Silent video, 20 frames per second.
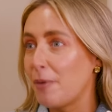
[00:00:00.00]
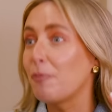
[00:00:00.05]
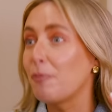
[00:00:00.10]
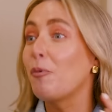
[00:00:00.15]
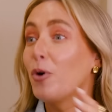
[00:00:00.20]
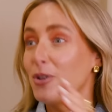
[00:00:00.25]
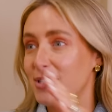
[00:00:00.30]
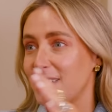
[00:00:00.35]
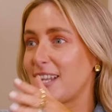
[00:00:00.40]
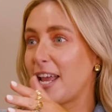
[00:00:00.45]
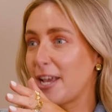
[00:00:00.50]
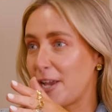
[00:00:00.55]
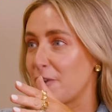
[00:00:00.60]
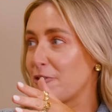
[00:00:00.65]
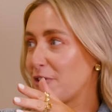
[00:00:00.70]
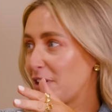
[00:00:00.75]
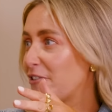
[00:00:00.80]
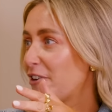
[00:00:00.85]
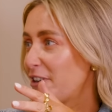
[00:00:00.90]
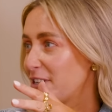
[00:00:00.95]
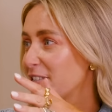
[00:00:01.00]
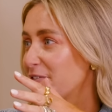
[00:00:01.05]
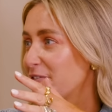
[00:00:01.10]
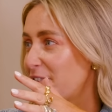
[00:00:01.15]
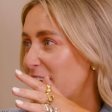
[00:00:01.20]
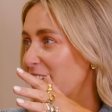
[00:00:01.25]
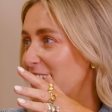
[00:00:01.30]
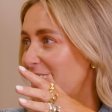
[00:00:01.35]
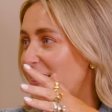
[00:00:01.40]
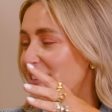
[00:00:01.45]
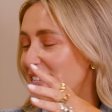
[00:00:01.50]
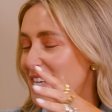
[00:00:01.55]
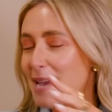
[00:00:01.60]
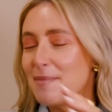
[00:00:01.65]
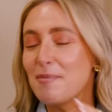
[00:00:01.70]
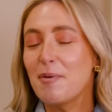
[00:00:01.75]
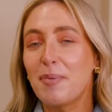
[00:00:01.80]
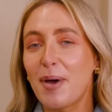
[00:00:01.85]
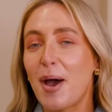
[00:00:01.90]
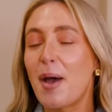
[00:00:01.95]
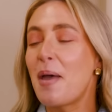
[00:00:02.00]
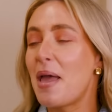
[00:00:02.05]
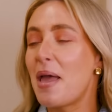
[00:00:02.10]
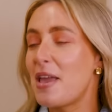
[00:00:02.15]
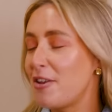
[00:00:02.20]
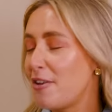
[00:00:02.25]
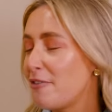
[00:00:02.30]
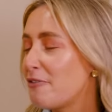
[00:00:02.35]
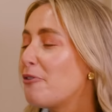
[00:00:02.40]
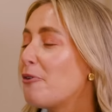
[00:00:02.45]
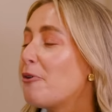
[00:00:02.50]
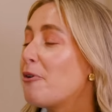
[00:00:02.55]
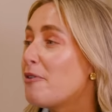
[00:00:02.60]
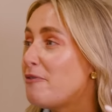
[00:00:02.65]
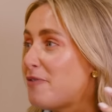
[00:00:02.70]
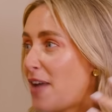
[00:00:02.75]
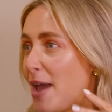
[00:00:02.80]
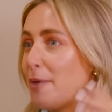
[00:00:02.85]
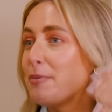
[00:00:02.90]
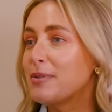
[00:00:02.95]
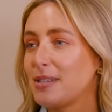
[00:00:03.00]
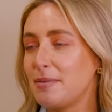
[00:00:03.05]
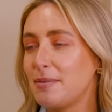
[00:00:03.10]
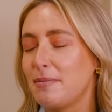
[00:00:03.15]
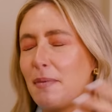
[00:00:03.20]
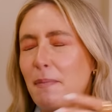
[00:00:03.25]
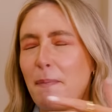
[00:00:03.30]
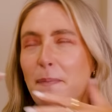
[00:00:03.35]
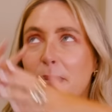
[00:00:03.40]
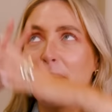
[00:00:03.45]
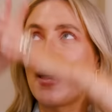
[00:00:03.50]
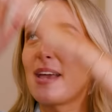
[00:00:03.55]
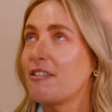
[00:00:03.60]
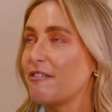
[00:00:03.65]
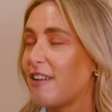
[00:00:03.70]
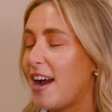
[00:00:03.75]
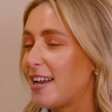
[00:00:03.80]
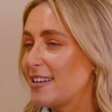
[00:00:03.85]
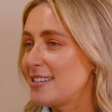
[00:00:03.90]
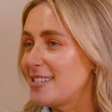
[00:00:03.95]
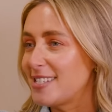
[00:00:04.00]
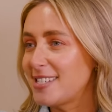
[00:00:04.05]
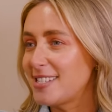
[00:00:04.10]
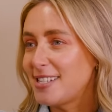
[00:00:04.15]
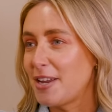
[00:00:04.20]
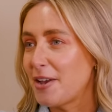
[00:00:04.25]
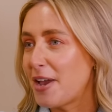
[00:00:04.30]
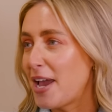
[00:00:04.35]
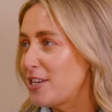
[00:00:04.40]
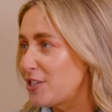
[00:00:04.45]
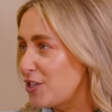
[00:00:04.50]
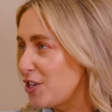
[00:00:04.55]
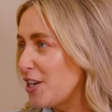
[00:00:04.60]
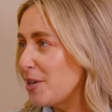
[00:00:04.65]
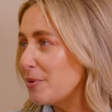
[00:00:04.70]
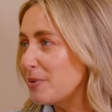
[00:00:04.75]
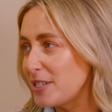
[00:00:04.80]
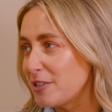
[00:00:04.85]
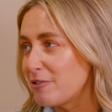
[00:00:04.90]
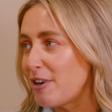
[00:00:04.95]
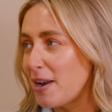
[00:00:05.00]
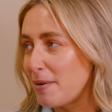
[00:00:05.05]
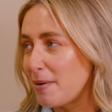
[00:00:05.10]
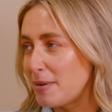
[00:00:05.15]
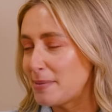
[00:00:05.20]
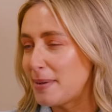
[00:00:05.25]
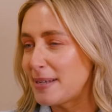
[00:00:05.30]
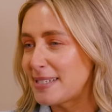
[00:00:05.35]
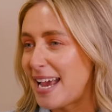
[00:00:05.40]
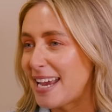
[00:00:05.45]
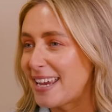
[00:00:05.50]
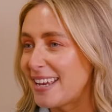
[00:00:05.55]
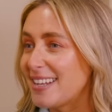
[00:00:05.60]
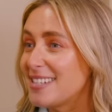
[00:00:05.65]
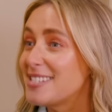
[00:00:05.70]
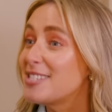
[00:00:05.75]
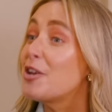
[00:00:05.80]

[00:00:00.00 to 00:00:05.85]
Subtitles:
It was like a greengrocer running down the table, but it was in a big grand location, and it was incredibly spectacular.